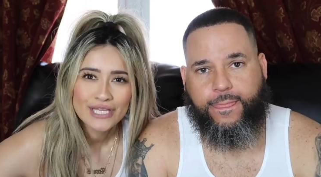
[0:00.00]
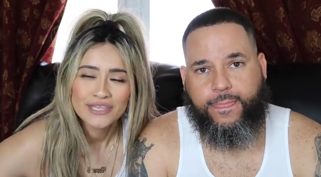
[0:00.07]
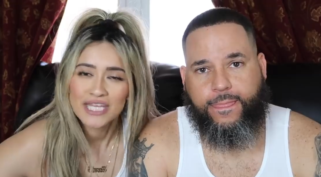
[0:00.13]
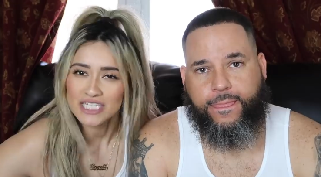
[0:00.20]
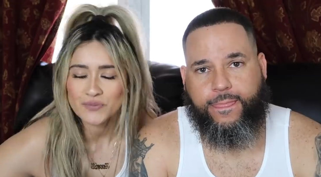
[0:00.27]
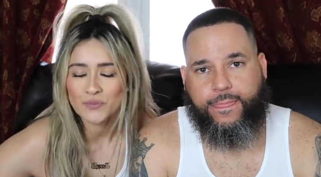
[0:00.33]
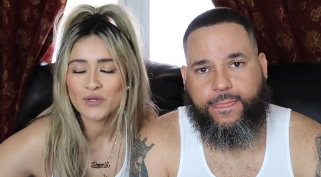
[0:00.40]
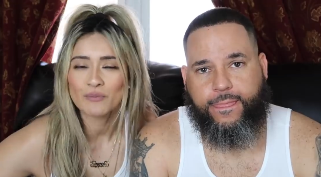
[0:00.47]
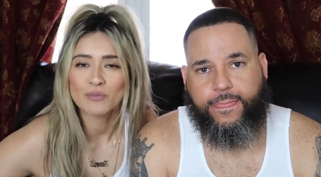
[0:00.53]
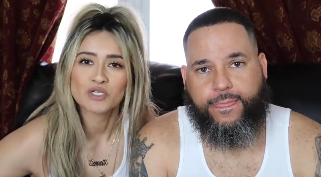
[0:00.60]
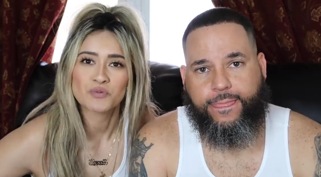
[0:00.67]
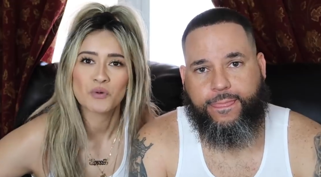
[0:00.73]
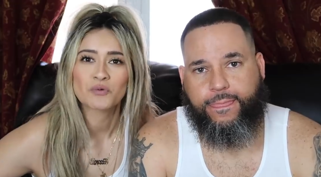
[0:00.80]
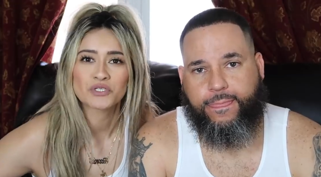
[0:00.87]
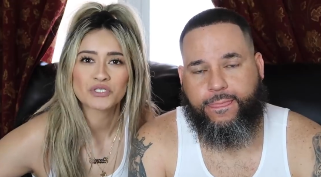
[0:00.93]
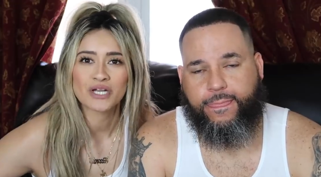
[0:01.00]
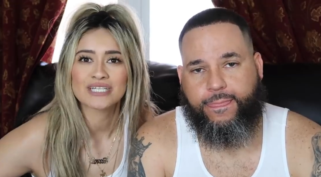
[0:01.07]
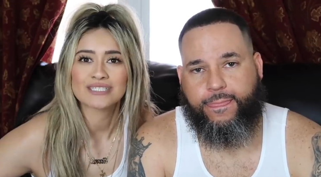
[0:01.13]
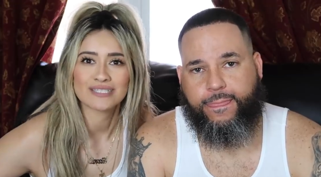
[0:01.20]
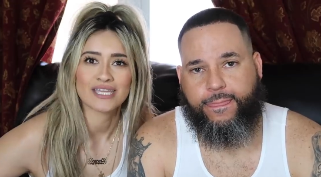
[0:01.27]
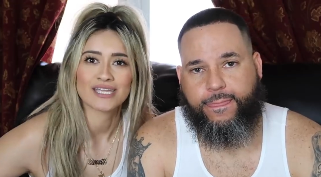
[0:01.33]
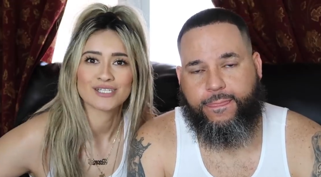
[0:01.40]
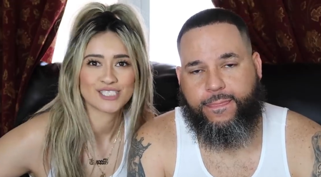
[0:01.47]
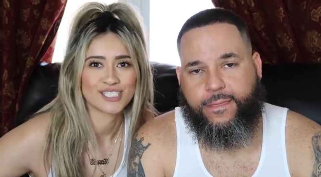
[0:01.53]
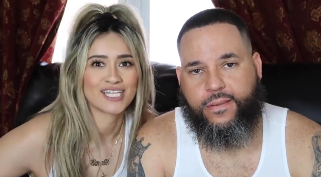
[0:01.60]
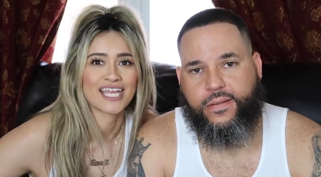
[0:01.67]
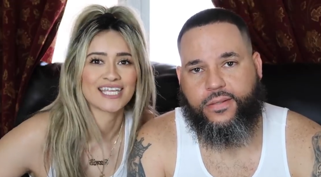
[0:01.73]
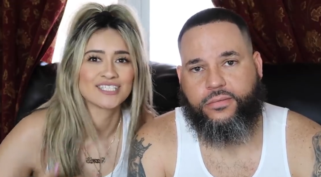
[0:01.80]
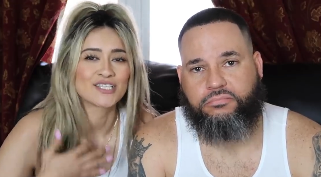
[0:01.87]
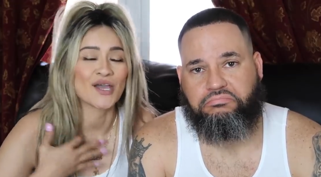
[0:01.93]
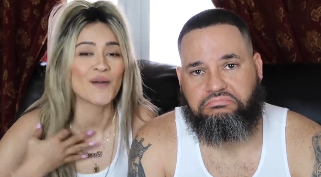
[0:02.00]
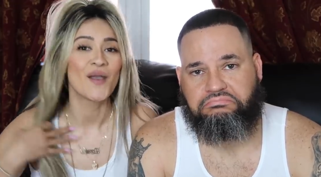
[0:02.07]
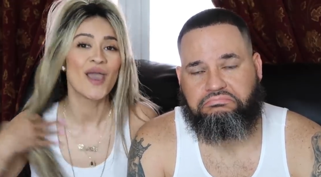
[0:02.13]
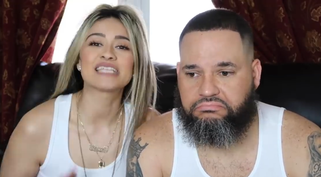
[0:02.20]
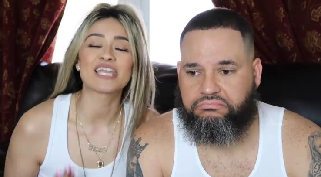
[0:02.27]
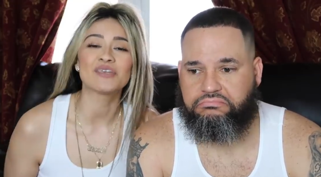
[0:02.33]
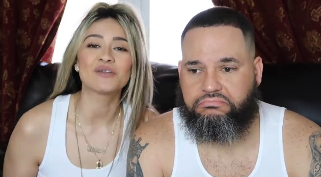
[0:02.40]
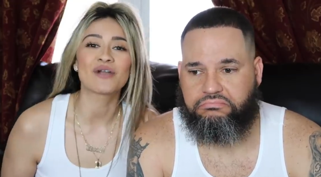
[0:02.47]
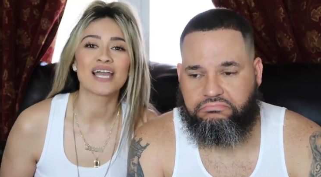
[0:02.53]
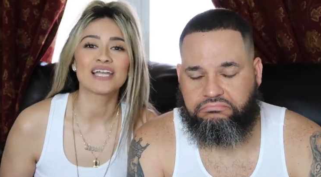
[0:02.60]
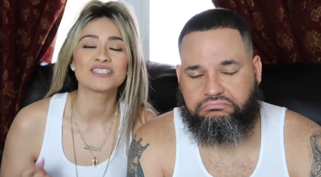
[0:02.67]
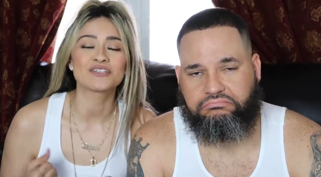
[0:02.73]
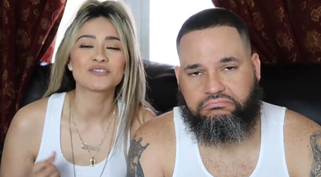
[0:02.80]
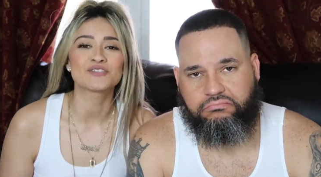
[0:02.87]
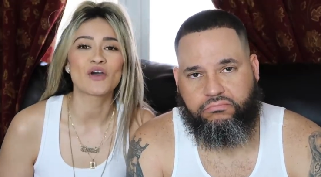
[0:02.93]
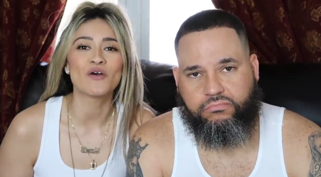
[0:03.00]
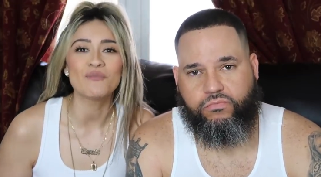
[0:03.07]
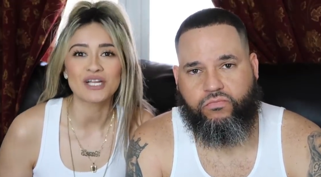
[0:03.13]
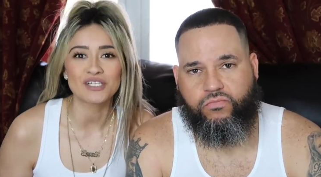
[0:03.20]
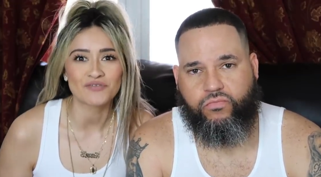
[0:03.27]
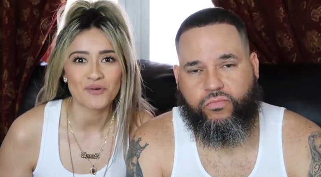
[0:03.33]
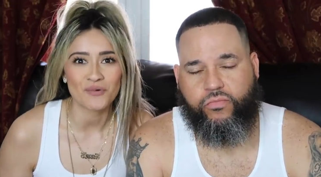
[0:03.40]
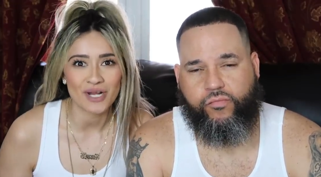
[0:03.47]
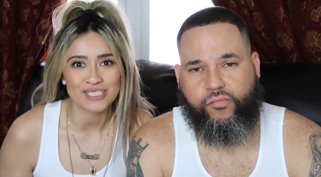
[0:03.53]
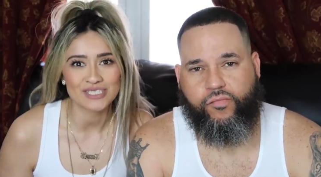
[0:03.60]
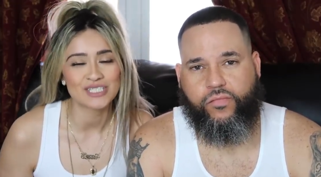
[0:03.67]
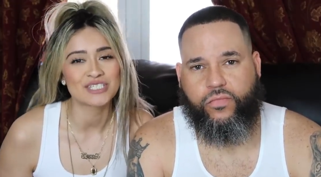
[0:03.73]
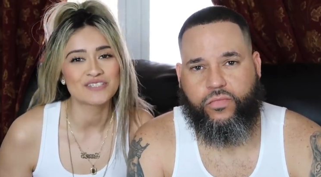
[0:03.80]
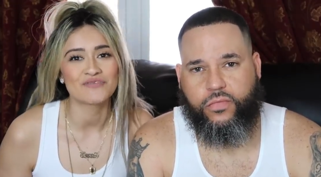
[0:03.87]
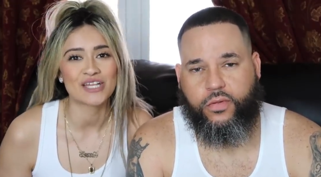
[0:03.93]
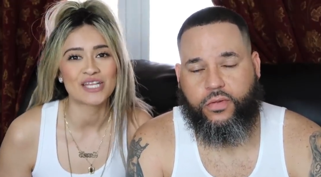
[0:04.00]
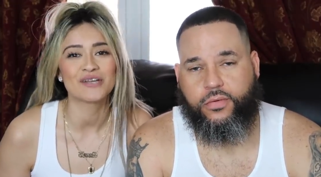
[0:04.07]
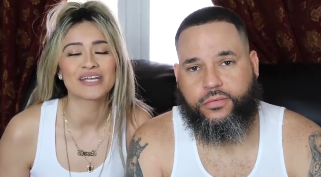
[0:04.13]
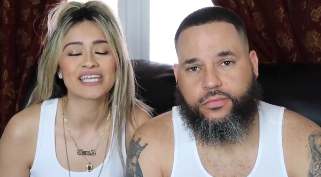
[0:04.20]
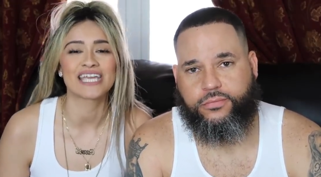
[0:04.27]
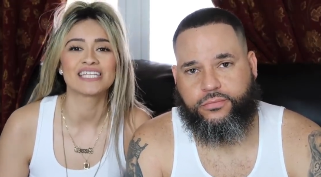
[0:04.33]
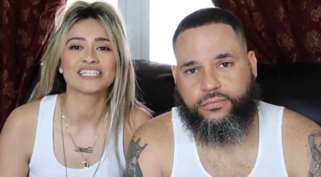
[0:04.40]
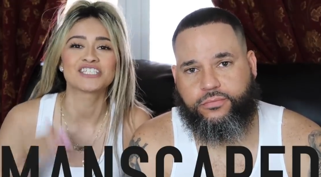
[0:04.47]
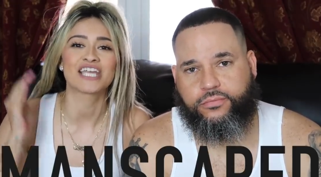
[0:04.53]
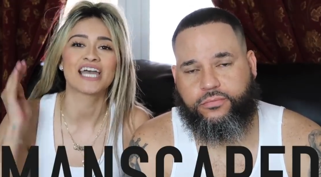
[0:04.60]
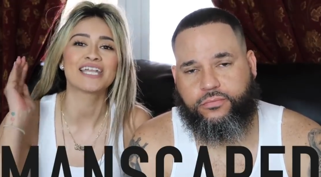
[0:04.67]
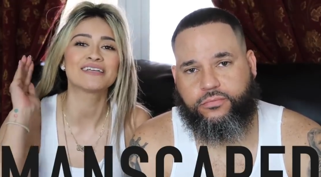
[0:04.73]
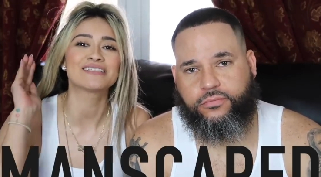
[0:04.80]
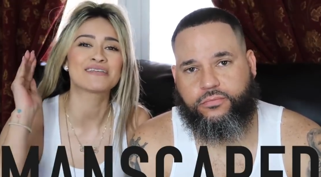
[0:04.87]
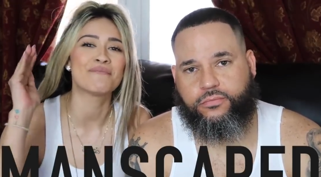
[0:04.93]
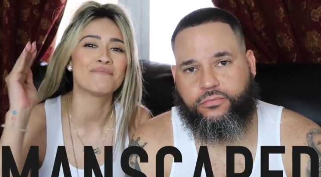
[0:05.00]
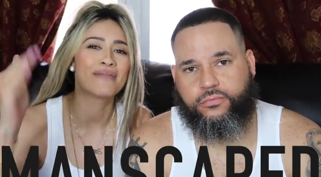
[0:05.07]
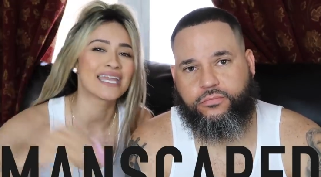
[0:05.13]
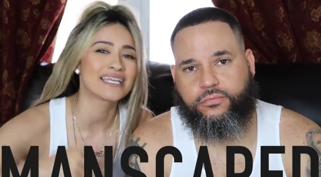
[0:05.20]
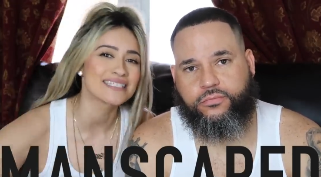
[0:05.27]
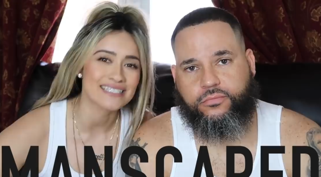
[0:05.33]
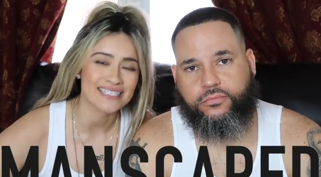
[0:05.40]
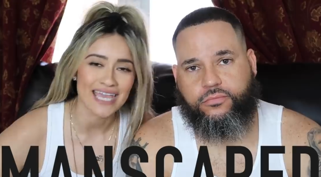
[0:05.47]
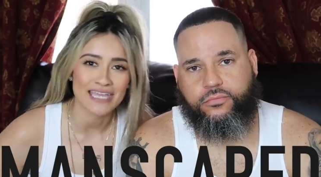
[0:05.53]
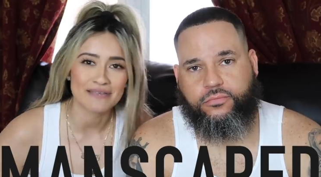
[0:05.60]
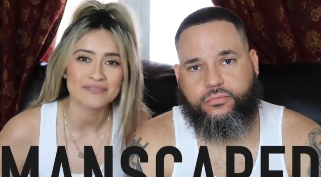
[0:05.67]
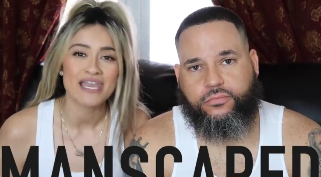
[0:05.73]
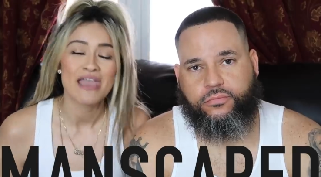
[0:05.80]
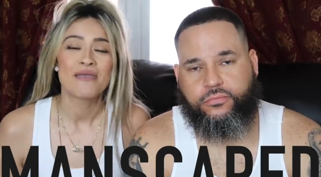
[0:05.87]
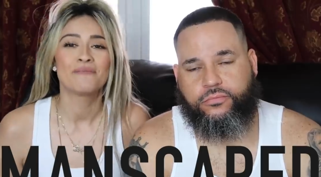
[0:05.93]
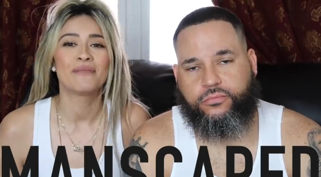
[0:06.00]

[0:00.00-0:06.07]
Speaker 1: That's pretty much what we're trying to say here today. So thank you guys so much for watching this video. Again, shout out to Manscaped.